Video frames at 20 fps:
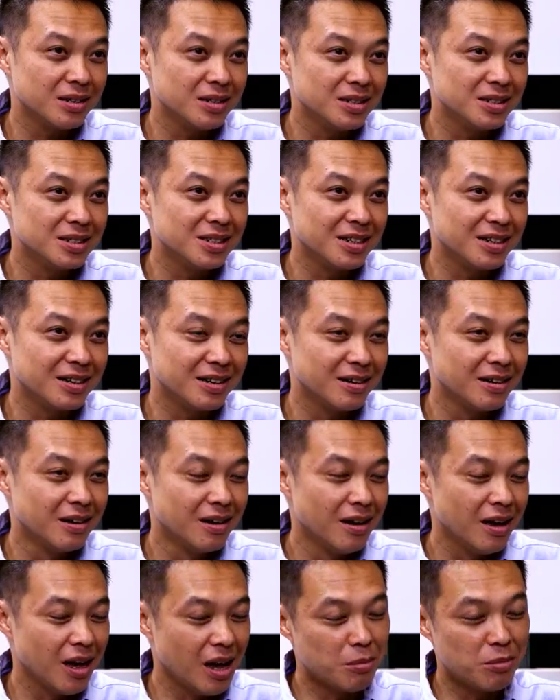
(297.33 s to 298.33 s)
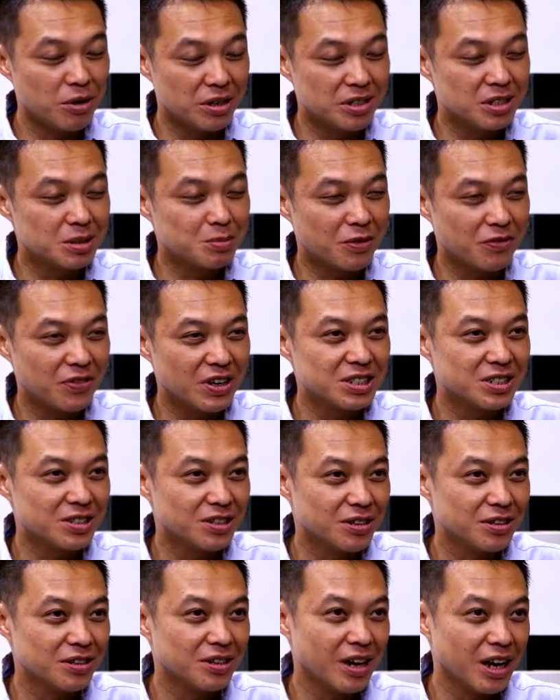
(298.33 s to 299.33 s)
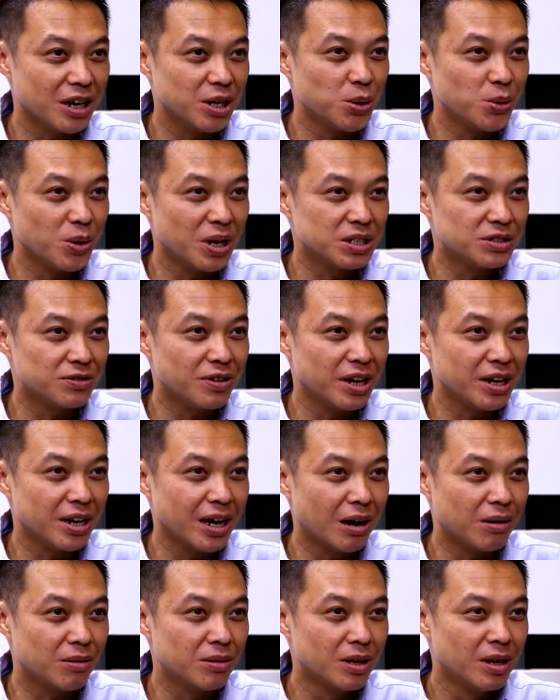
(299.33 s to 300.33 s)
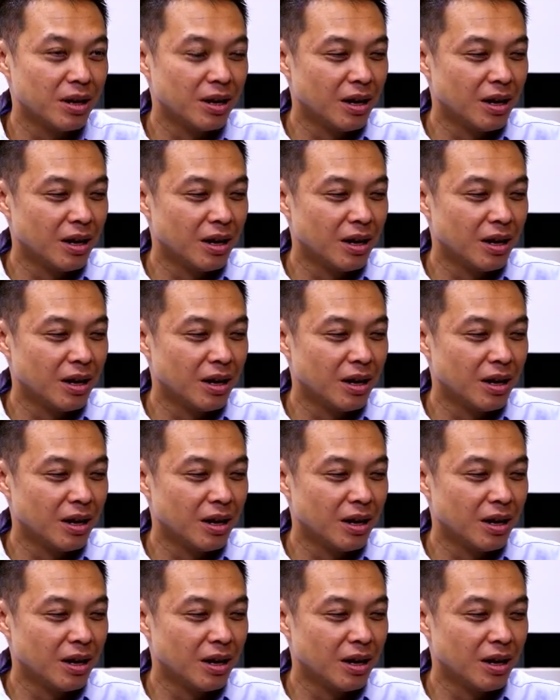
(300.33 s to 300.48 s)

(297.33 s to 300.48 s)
He's an uh, emeritus professor in NUS right now.